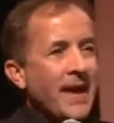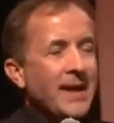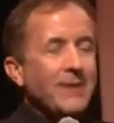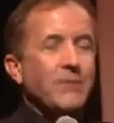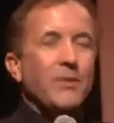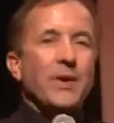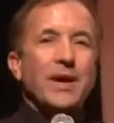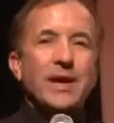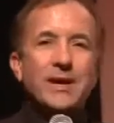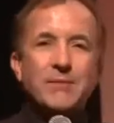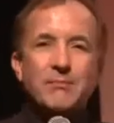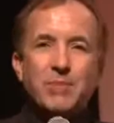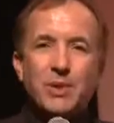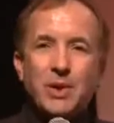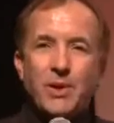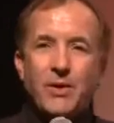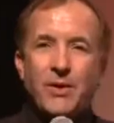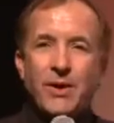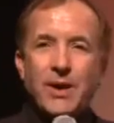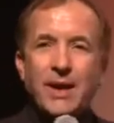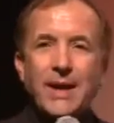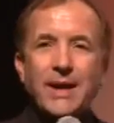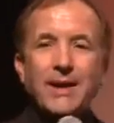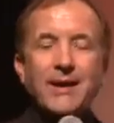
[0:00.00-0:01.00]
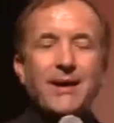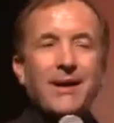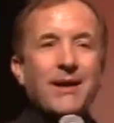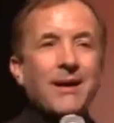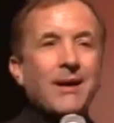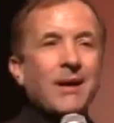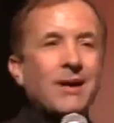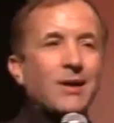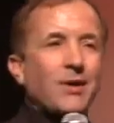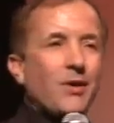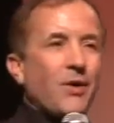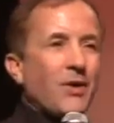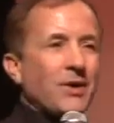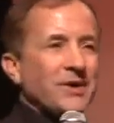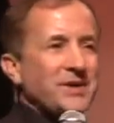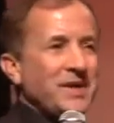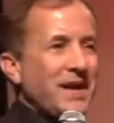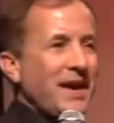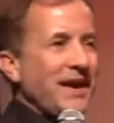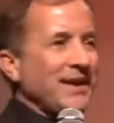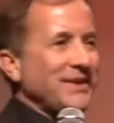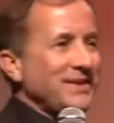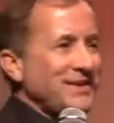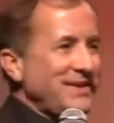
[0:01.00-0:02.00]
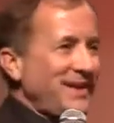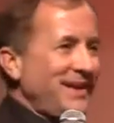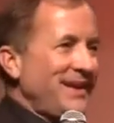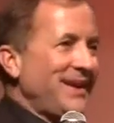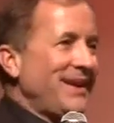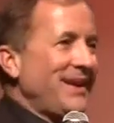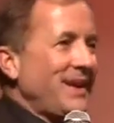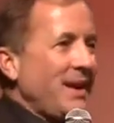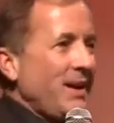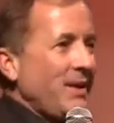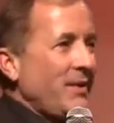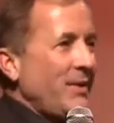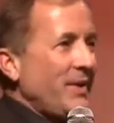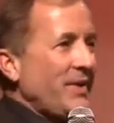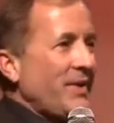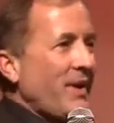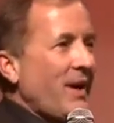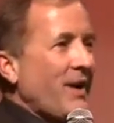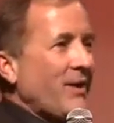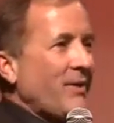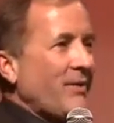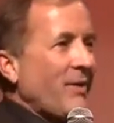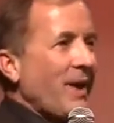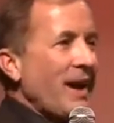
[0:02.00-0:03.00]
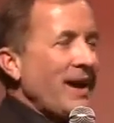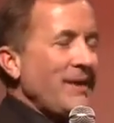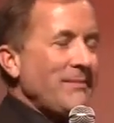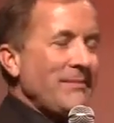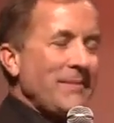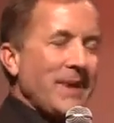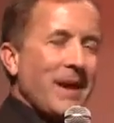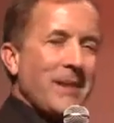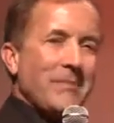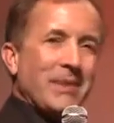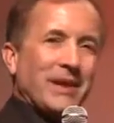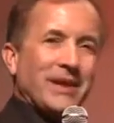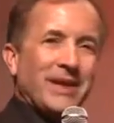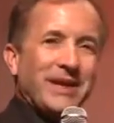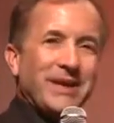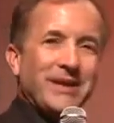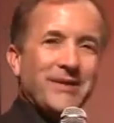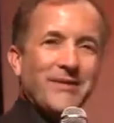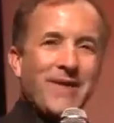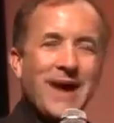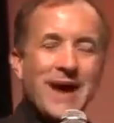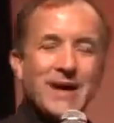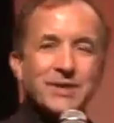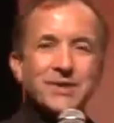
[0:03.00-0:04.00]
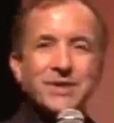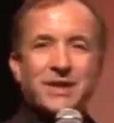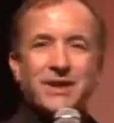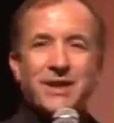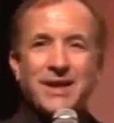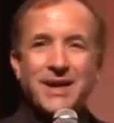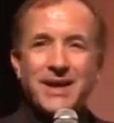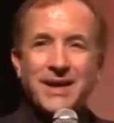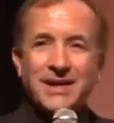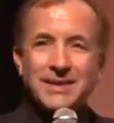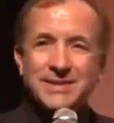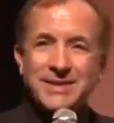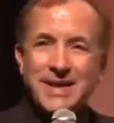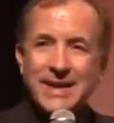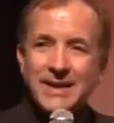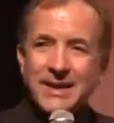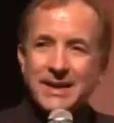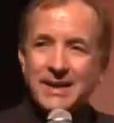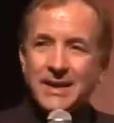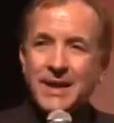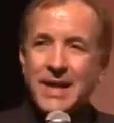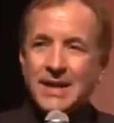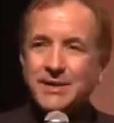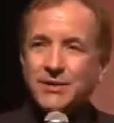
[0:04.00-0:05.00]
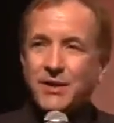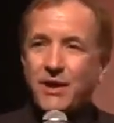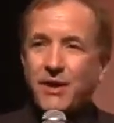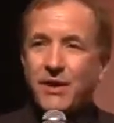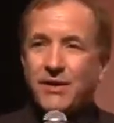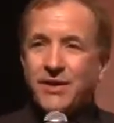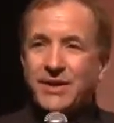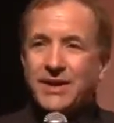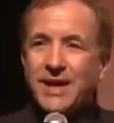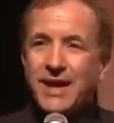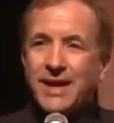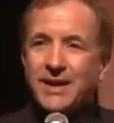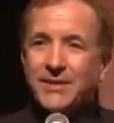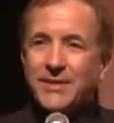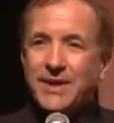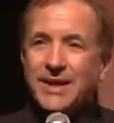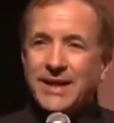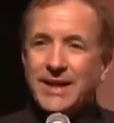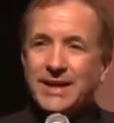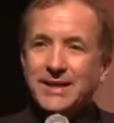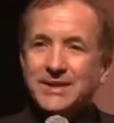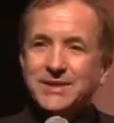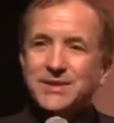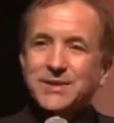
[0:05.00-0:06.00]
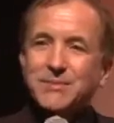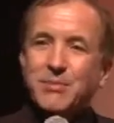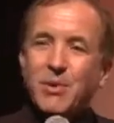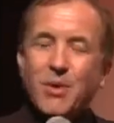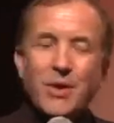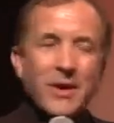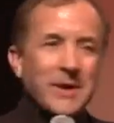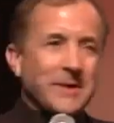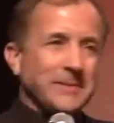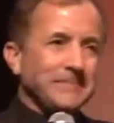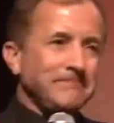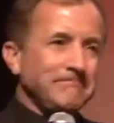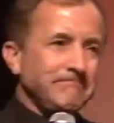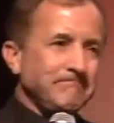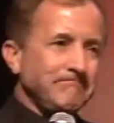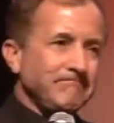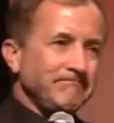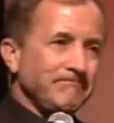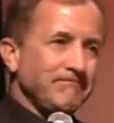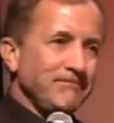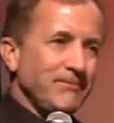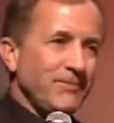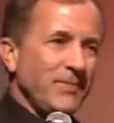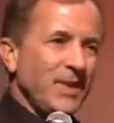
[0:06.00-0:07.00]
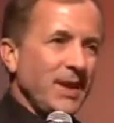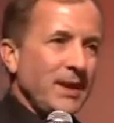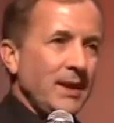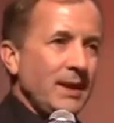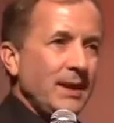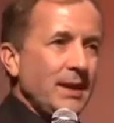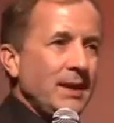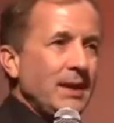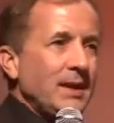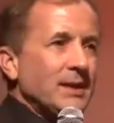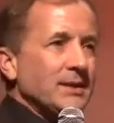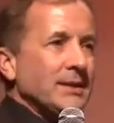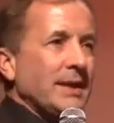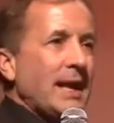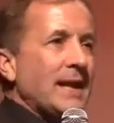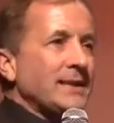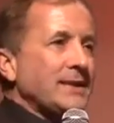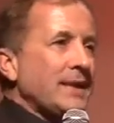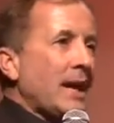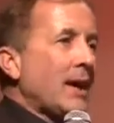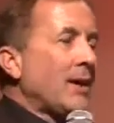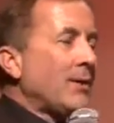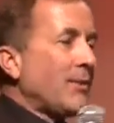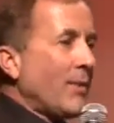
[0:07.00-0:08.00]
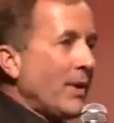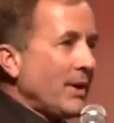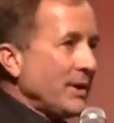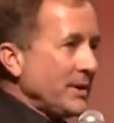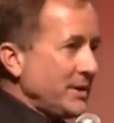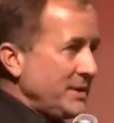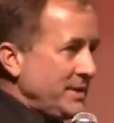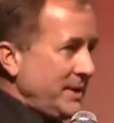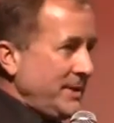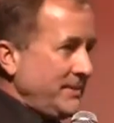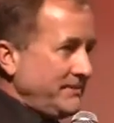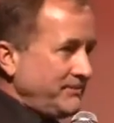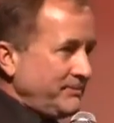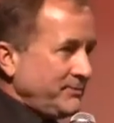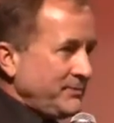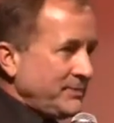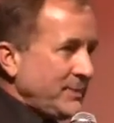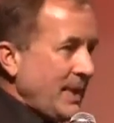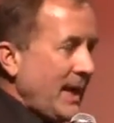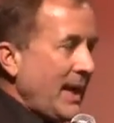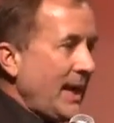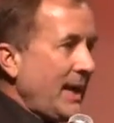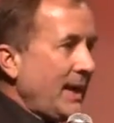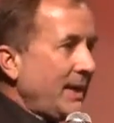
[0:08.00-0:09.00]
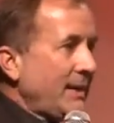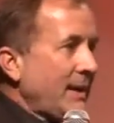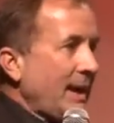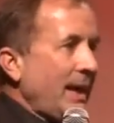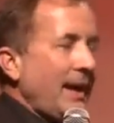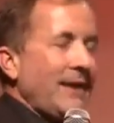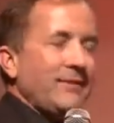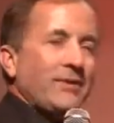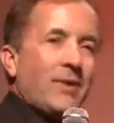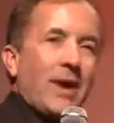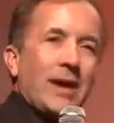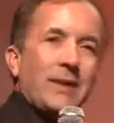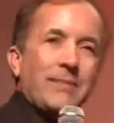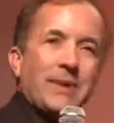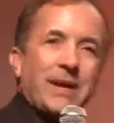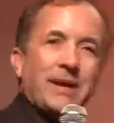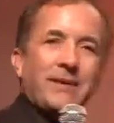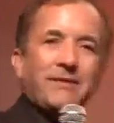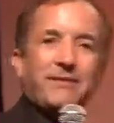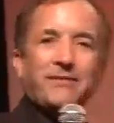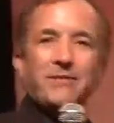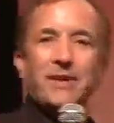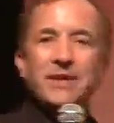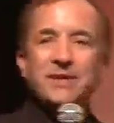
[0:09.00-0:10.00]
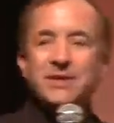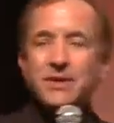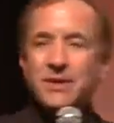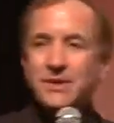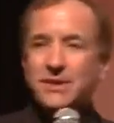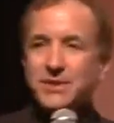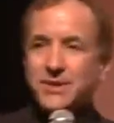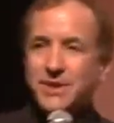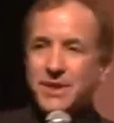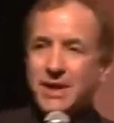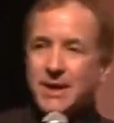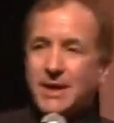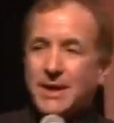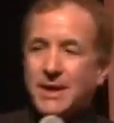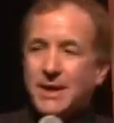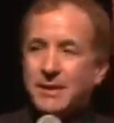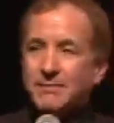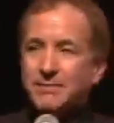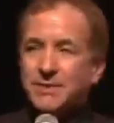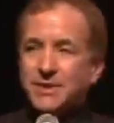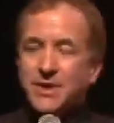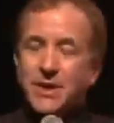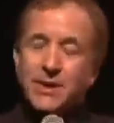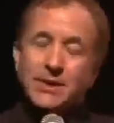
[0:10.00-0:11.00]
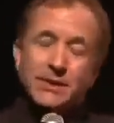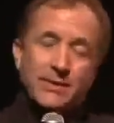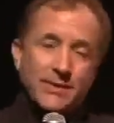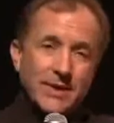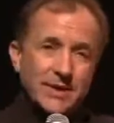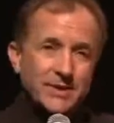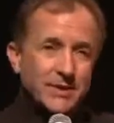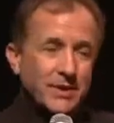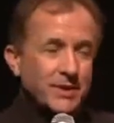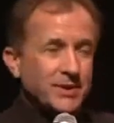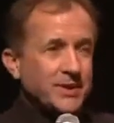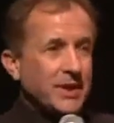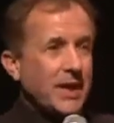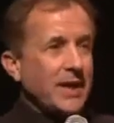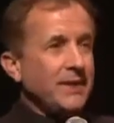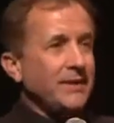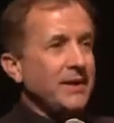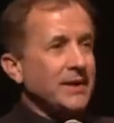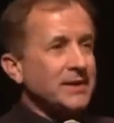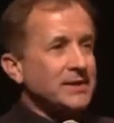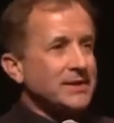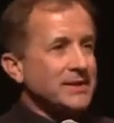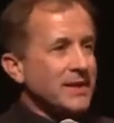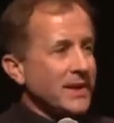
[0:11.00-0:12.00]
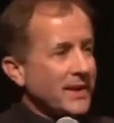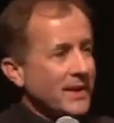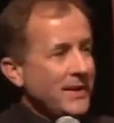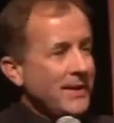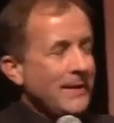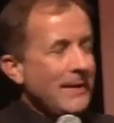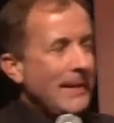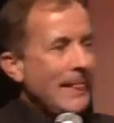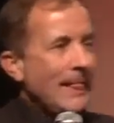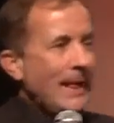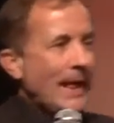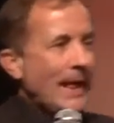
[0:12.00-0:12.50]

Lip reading: then we employ our cortex with our great ability to rationalize and collect all the data we need to support it. So that's how it works. And I have quite a bit of research showing the research on this,